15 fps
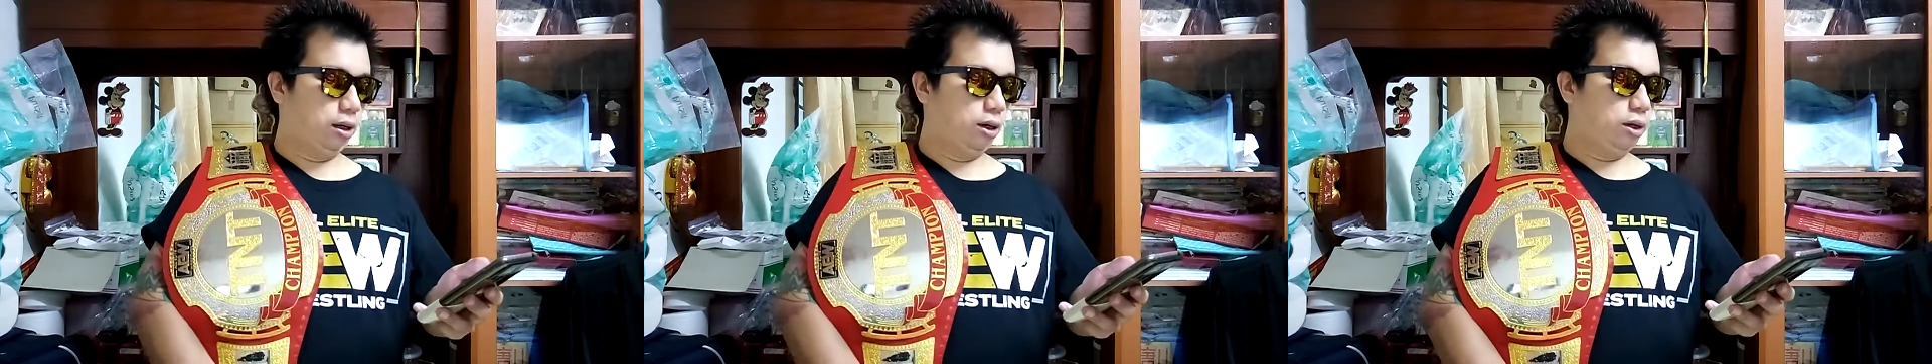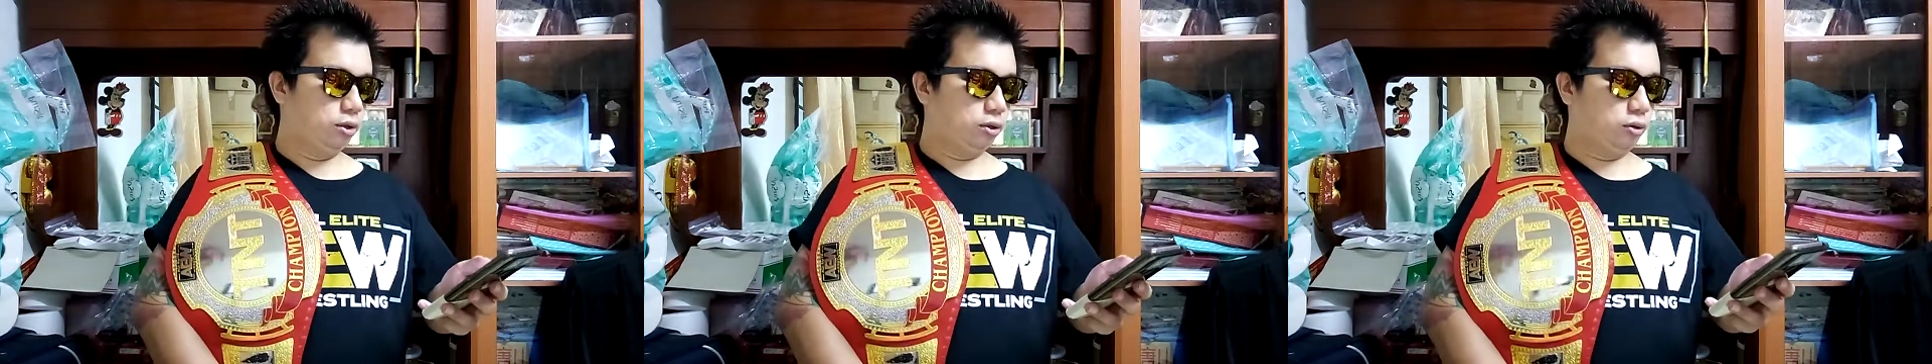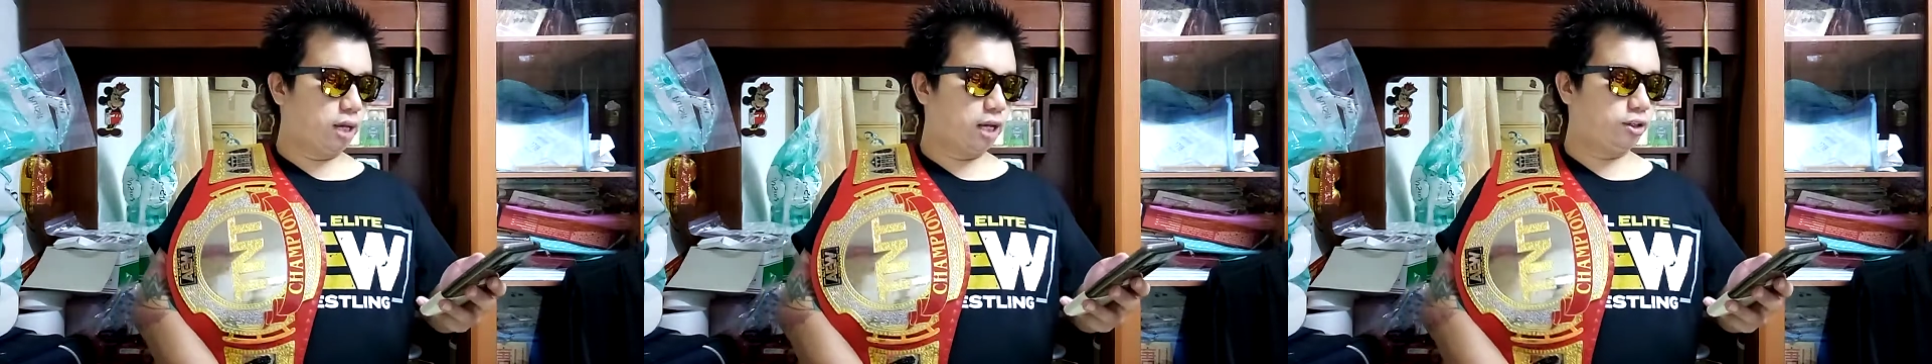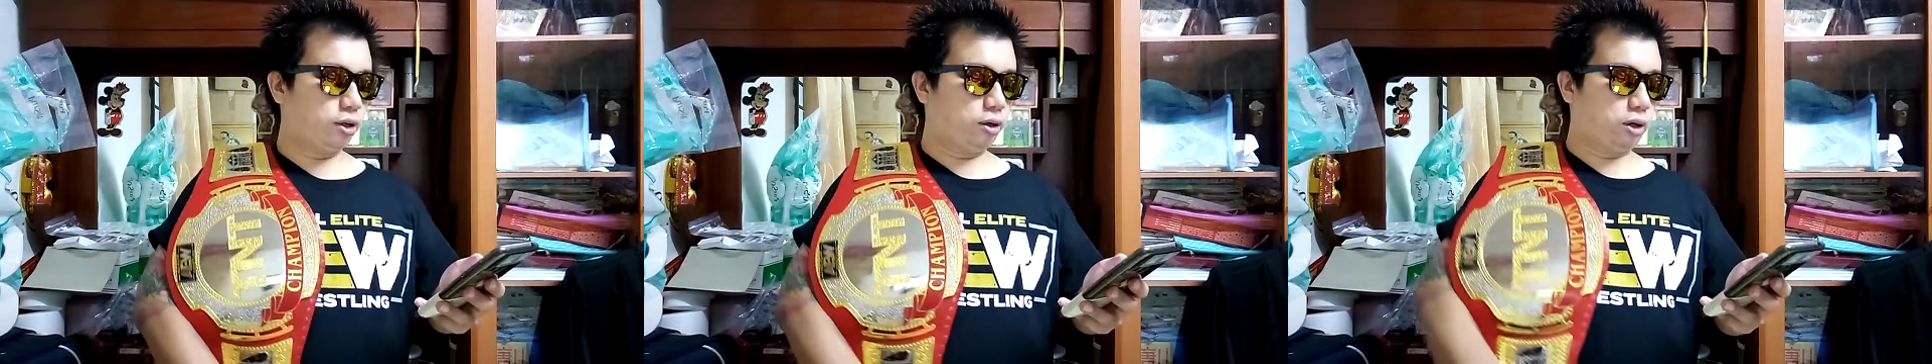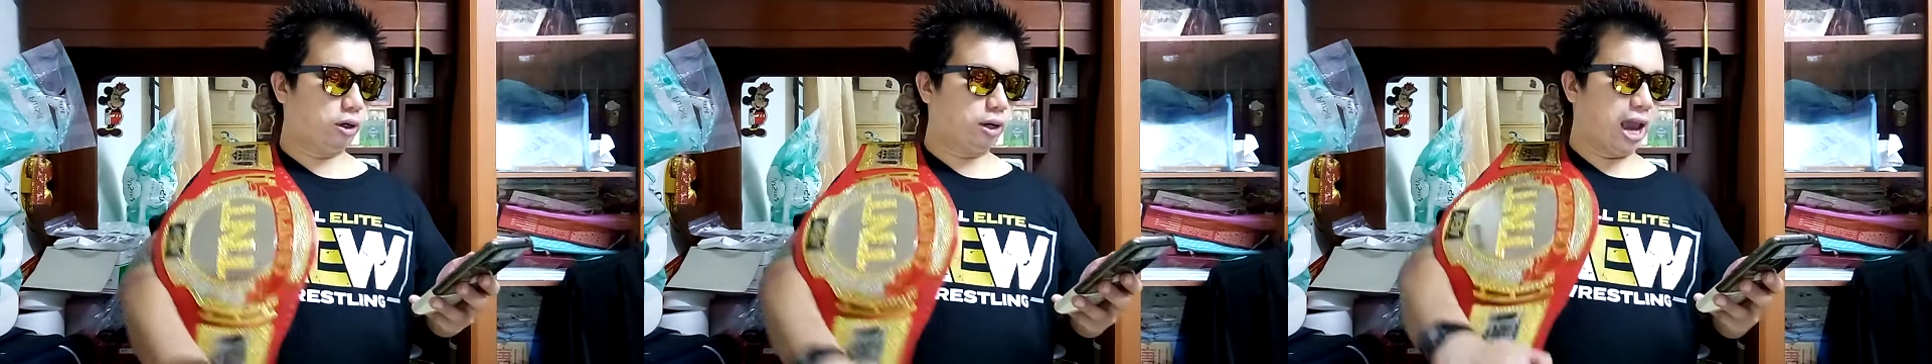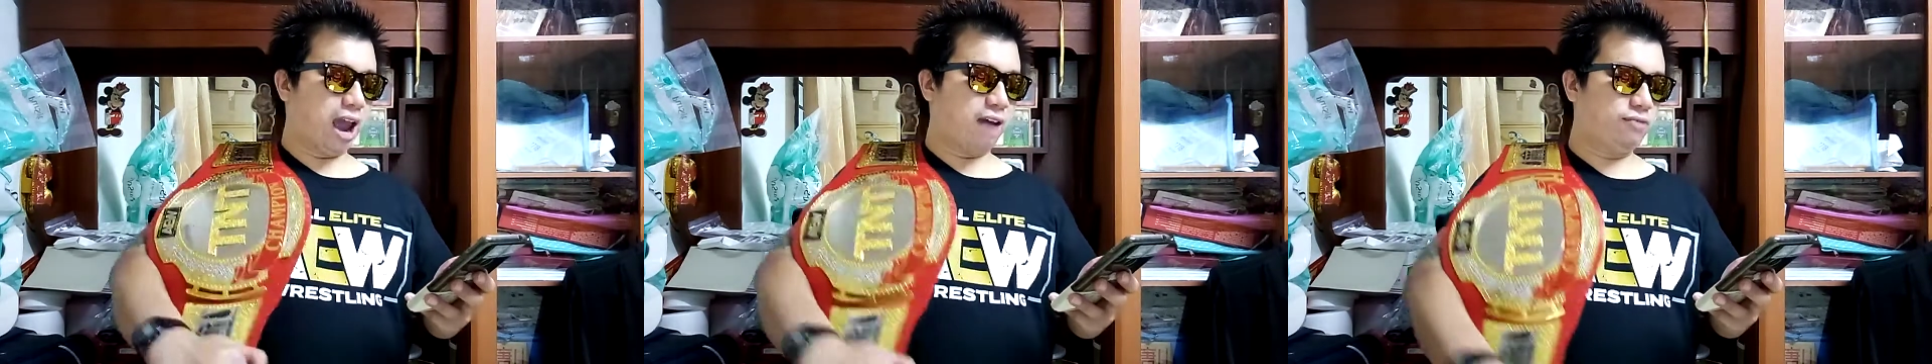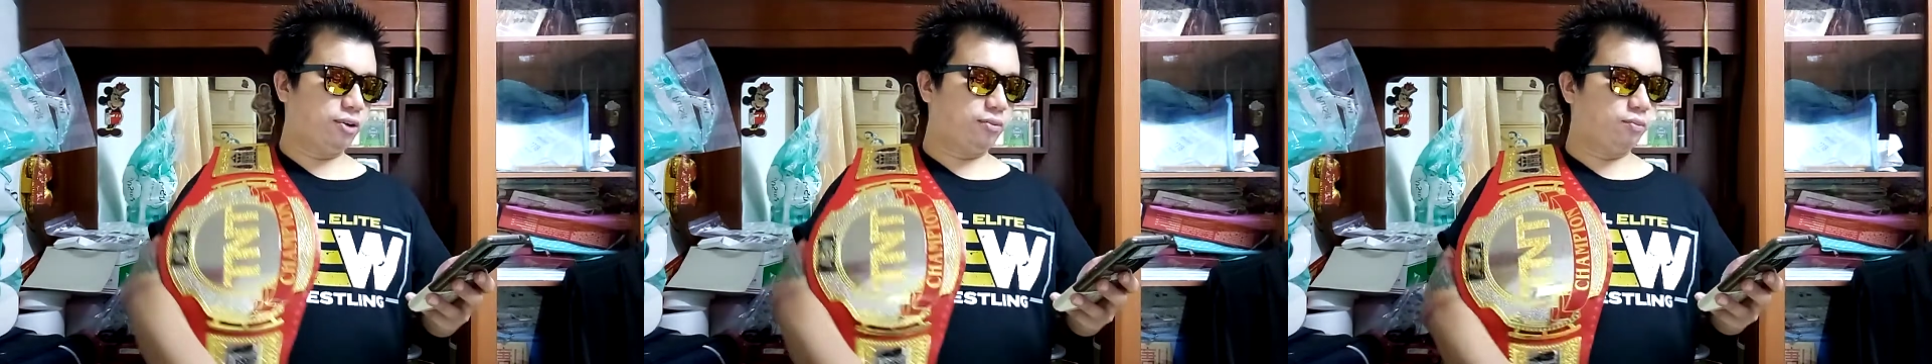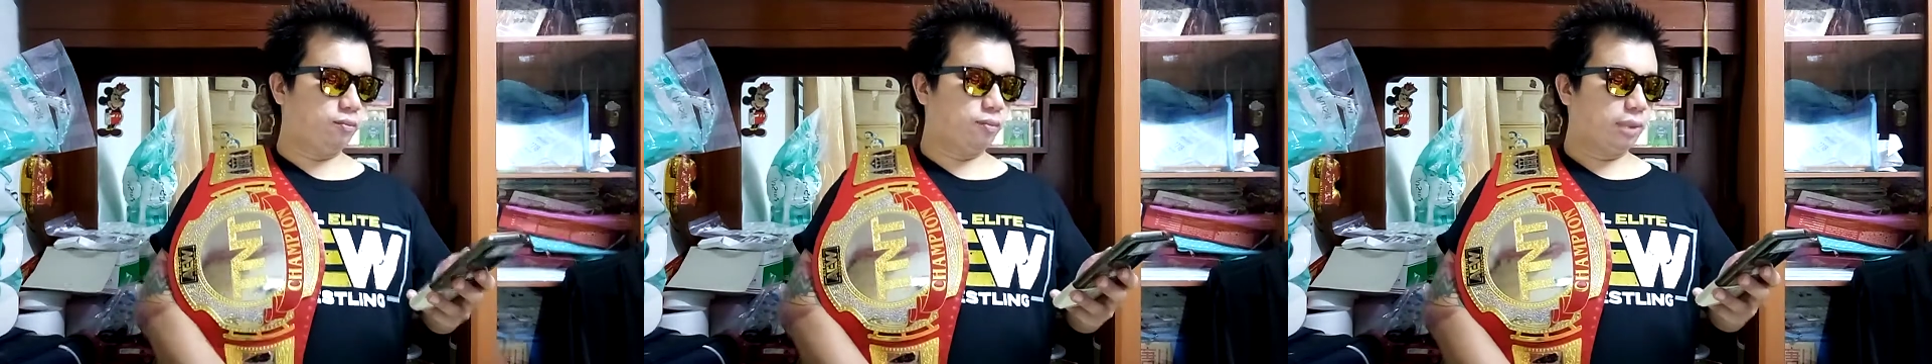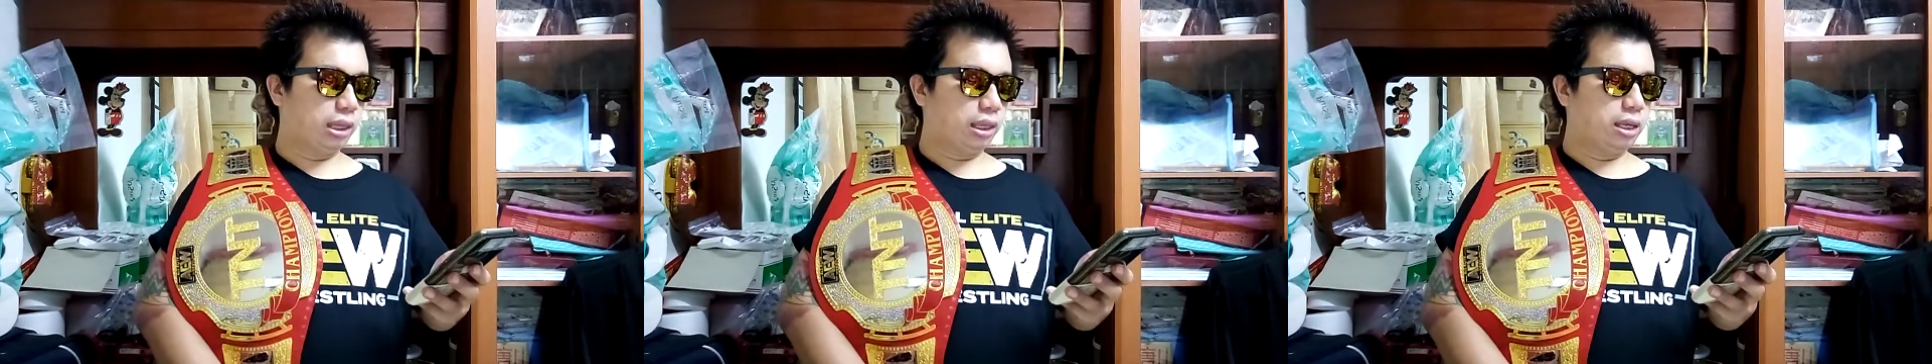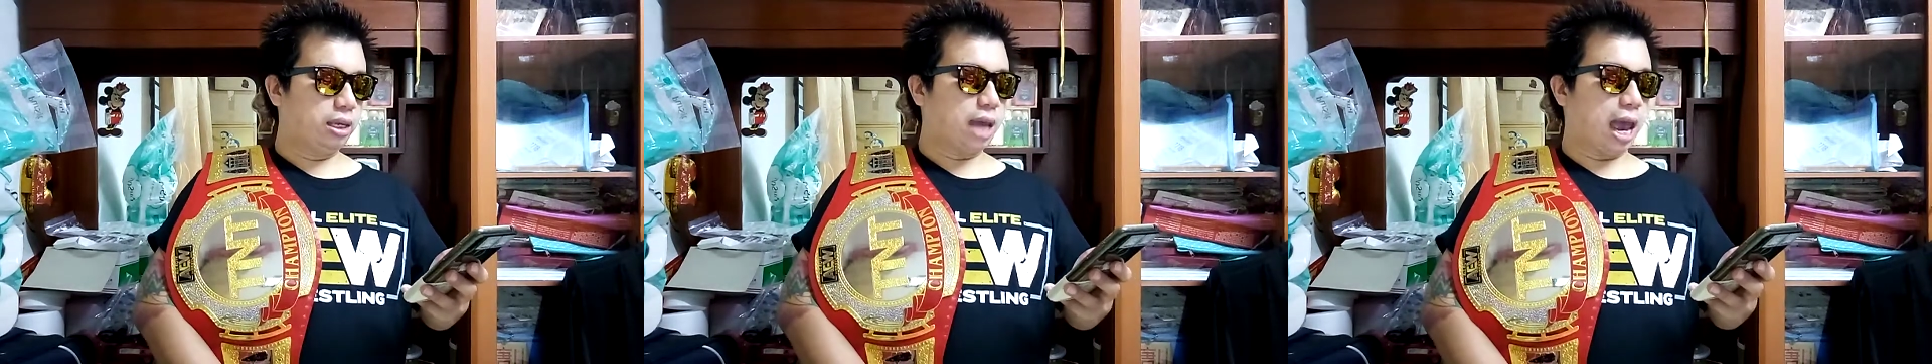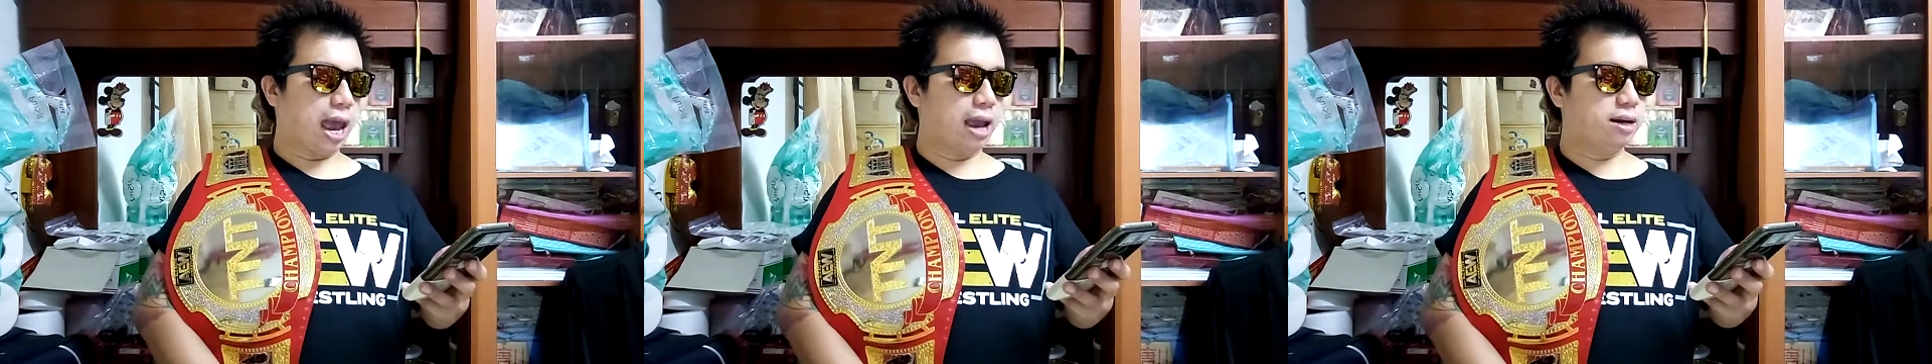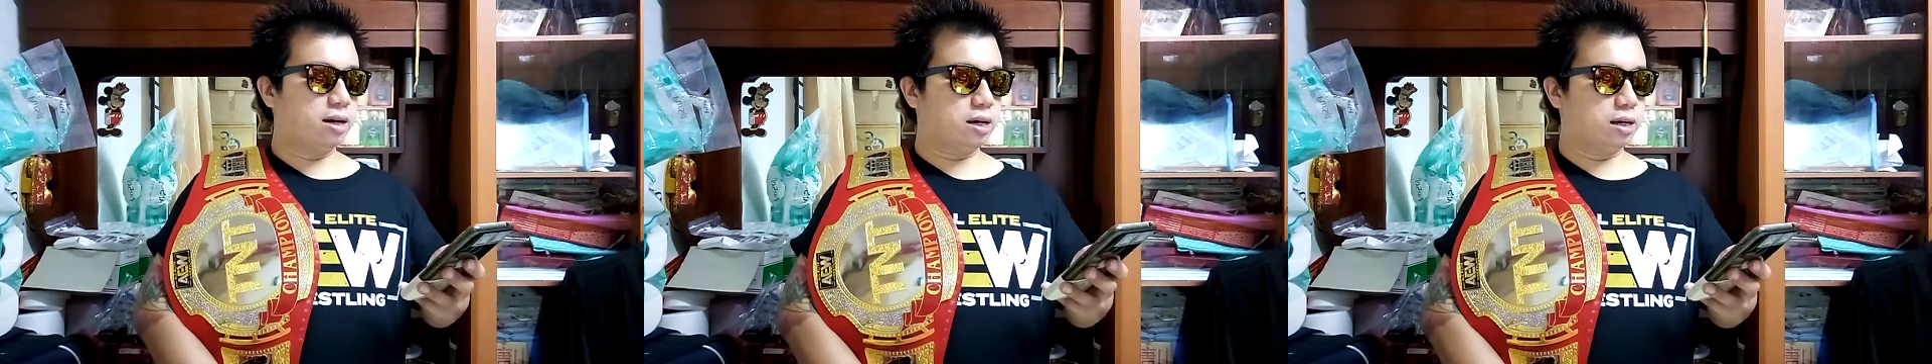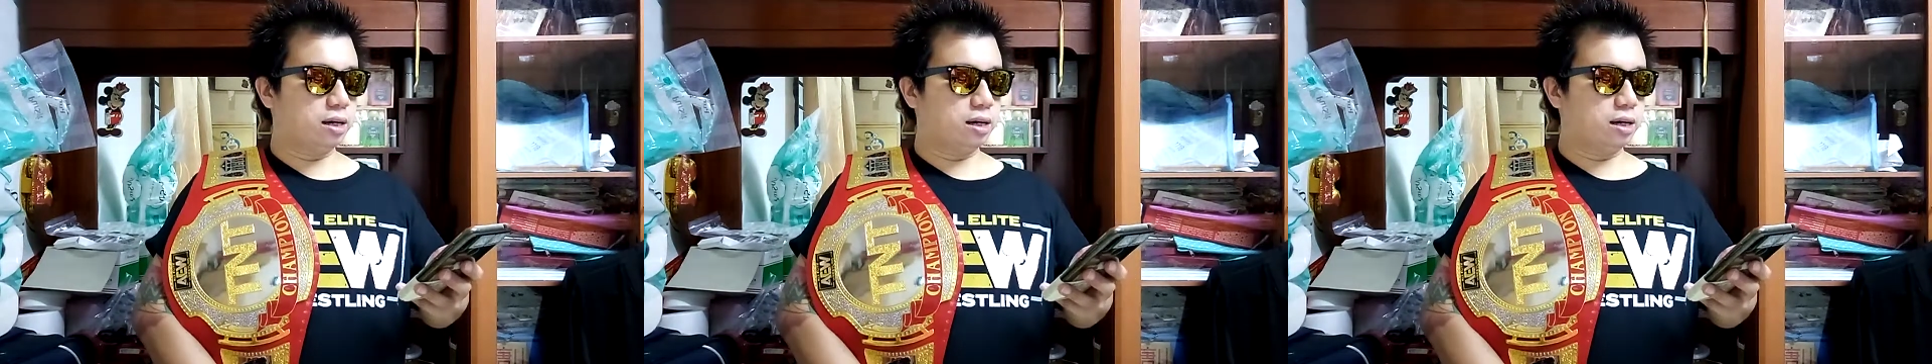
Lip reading: So next, you got Havoc and